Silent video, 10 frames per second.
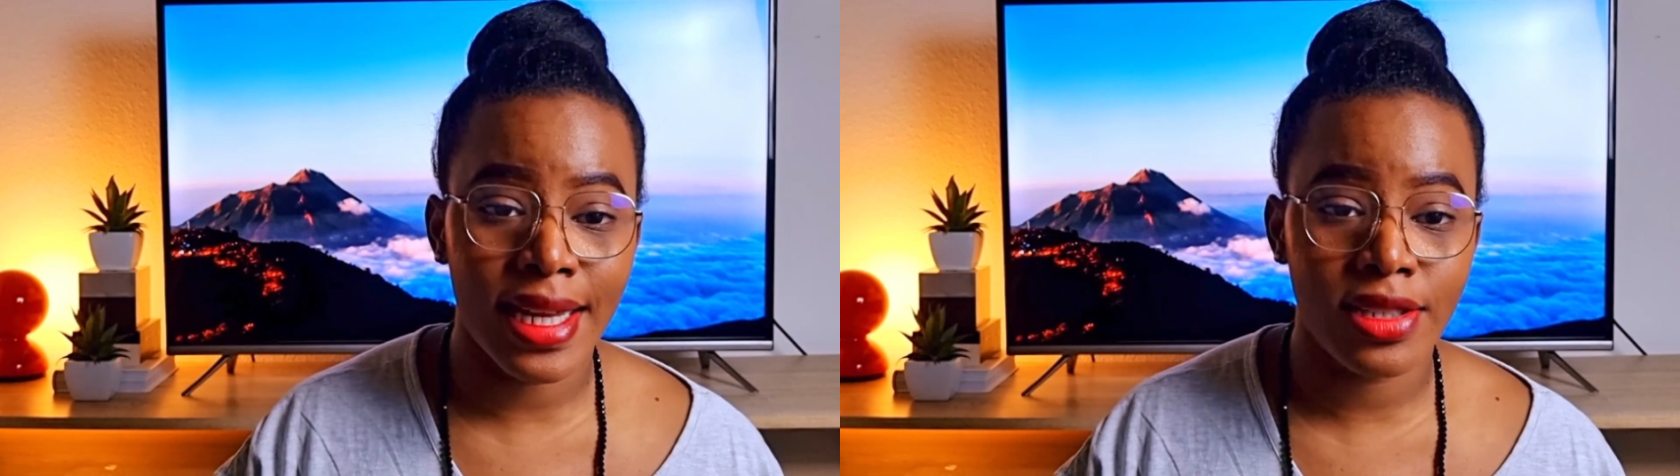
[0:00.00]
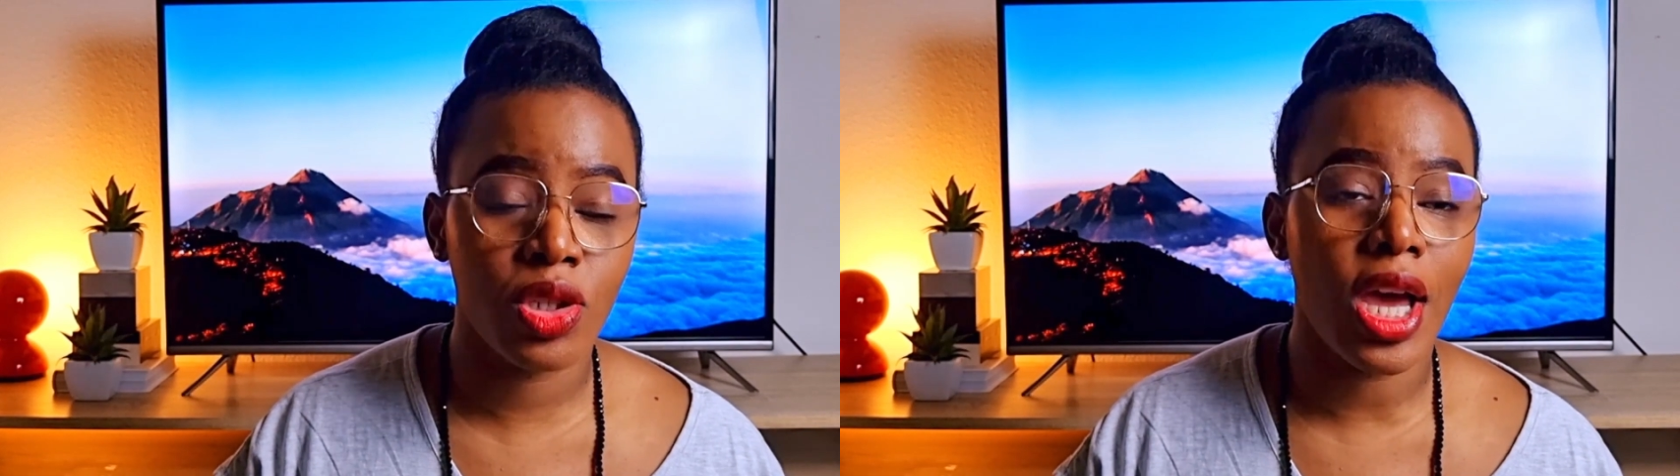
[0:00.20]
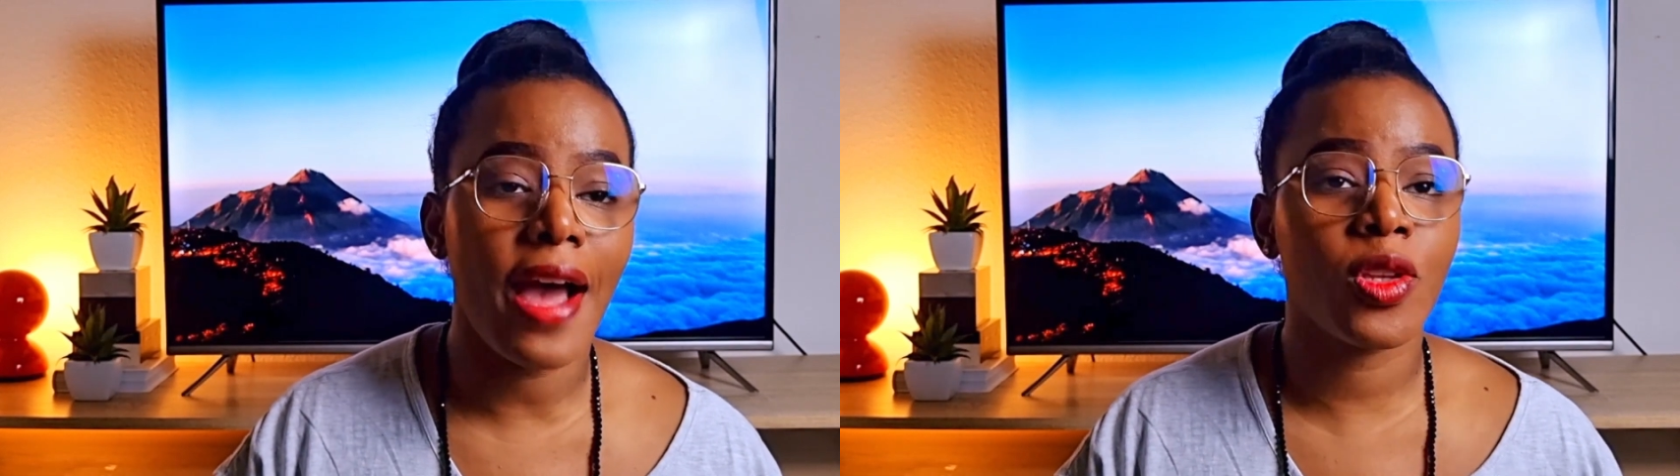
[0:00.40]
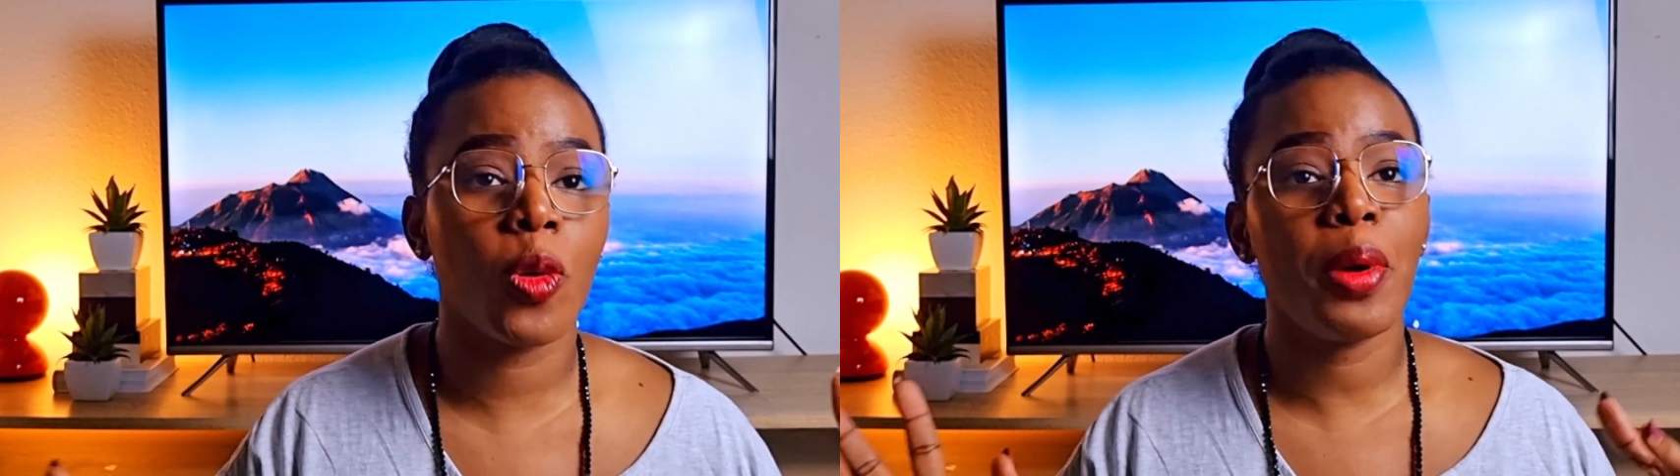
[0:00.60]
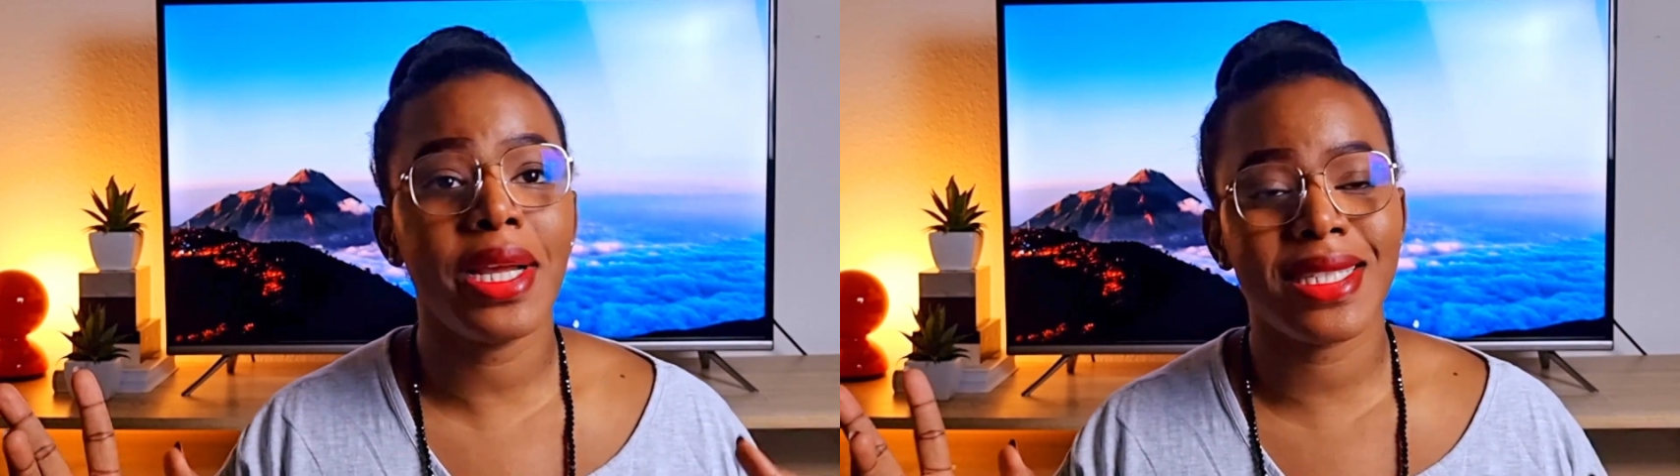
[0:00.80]
so they'll
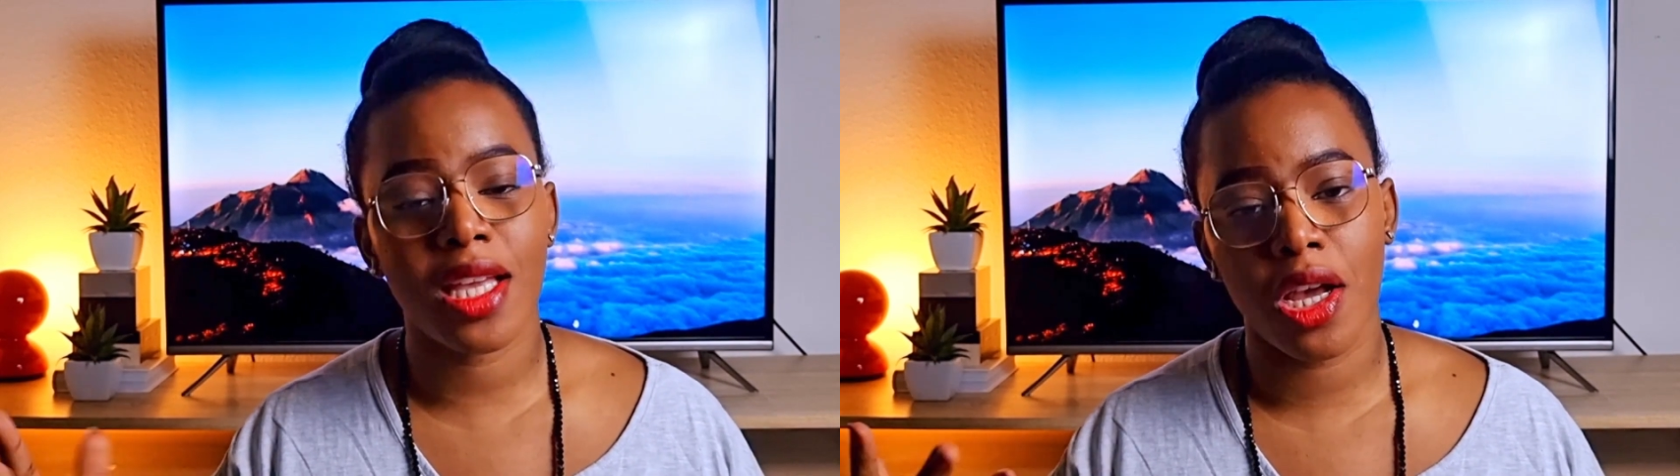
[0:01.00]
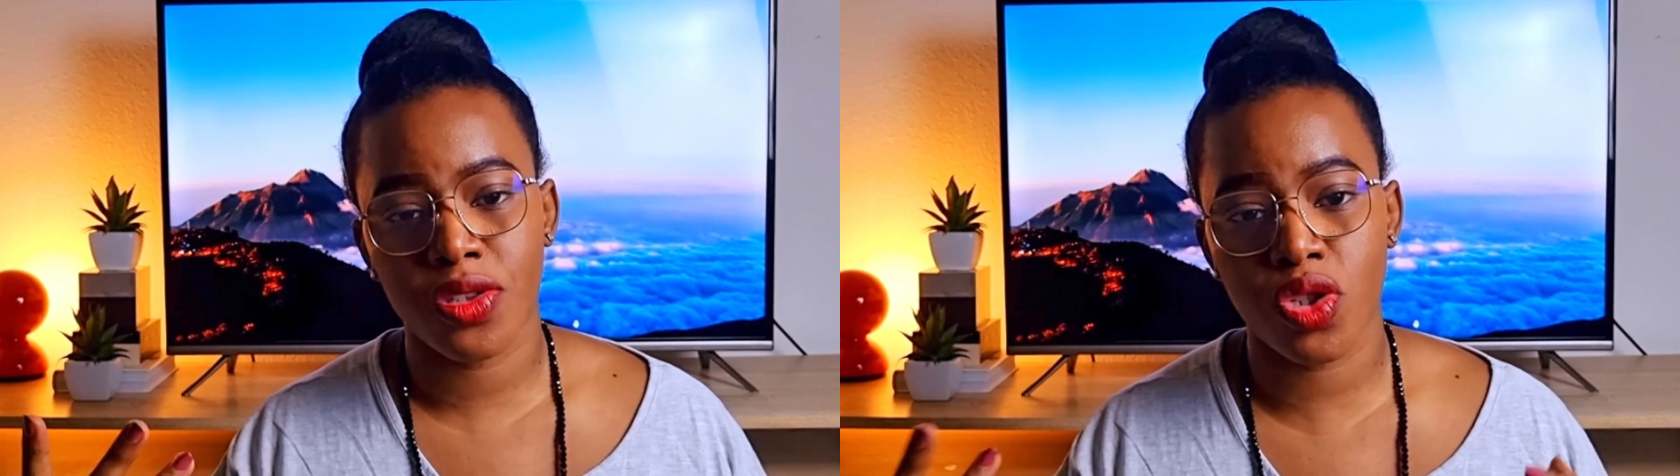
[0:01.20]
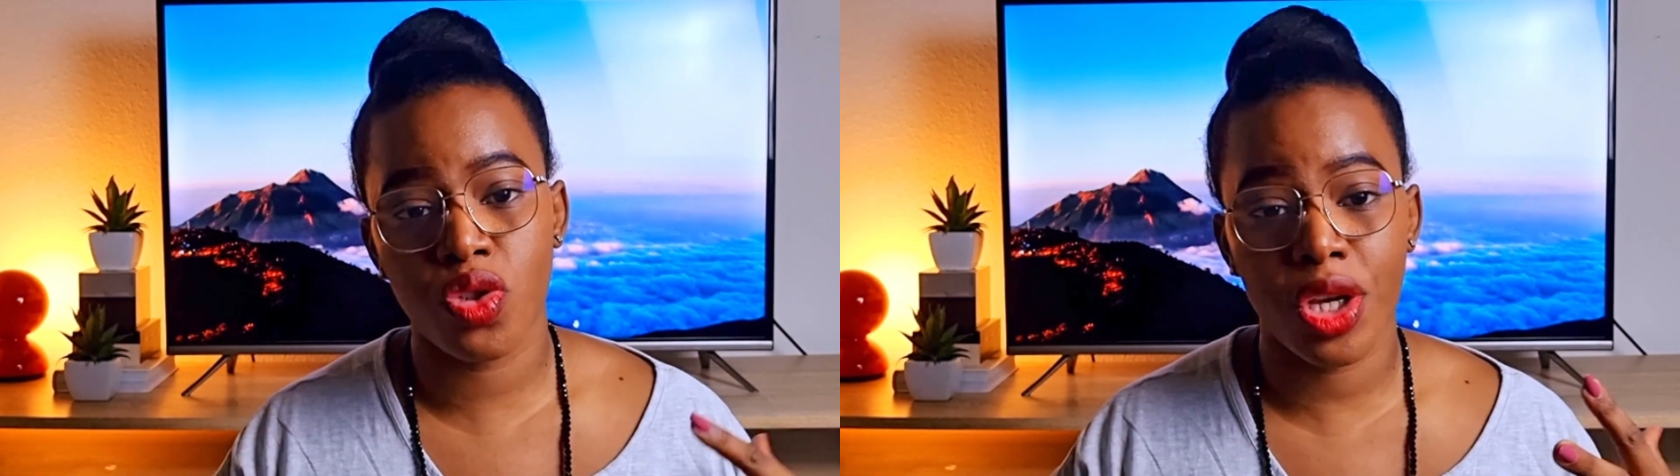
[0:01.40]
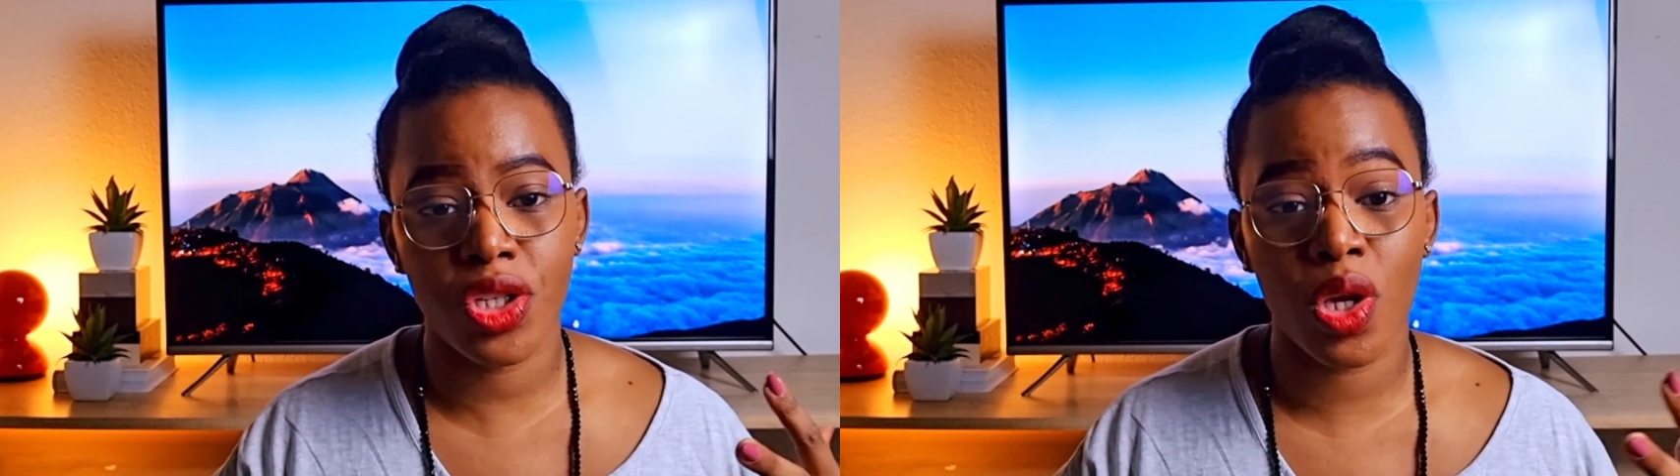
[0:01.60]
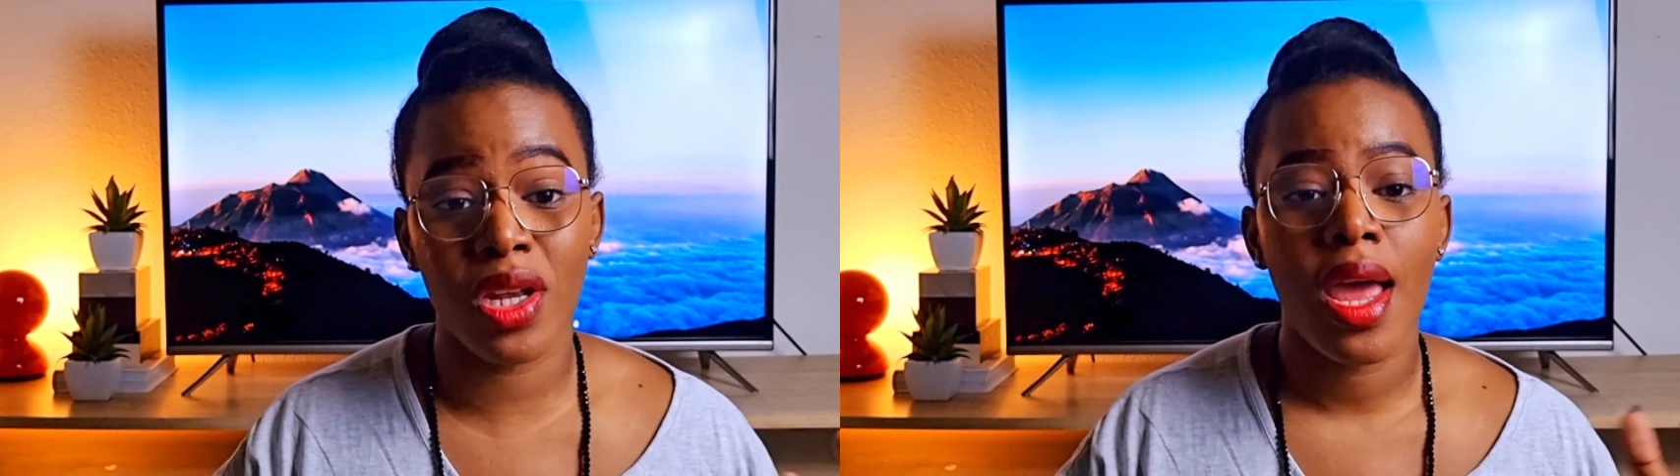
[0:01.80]
put into
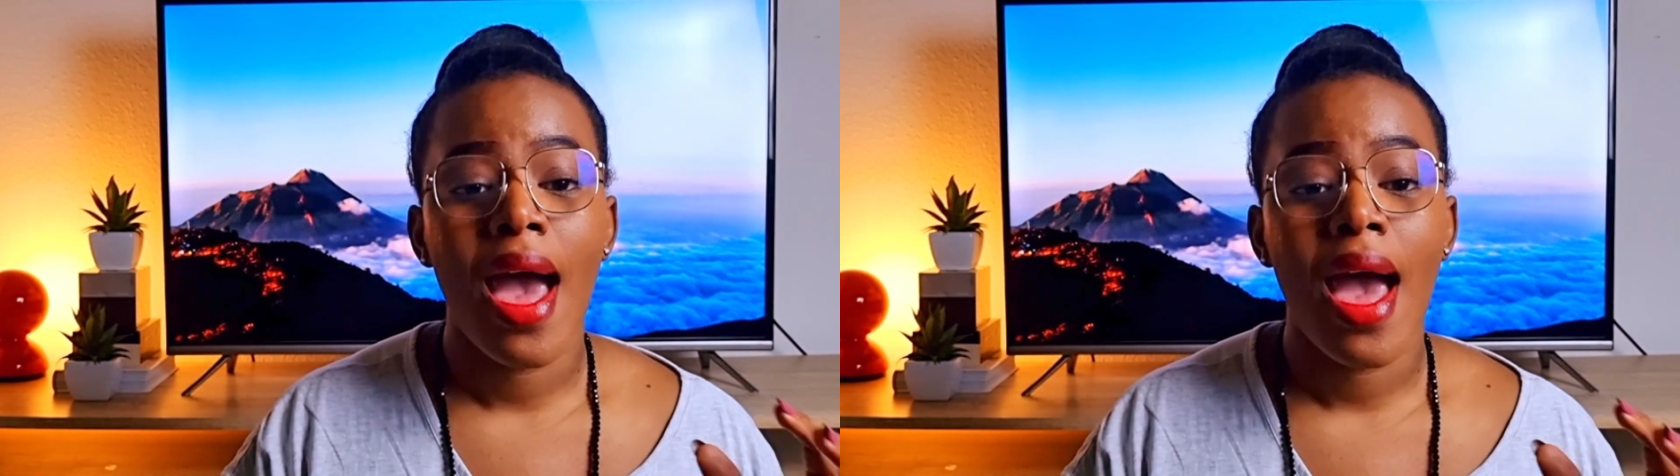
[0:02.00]
consideration